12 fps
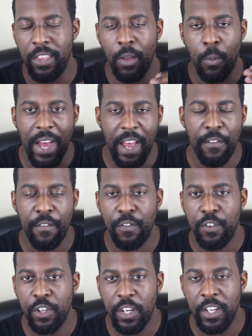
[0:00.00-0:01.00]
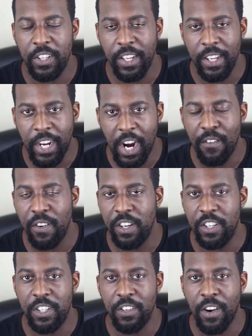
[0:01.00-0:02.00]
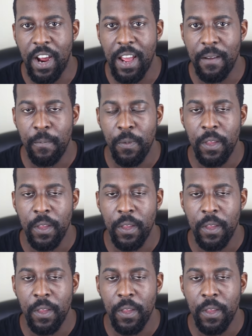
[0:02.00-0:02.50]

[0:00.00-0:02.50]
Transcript: The wife is encouraged, right,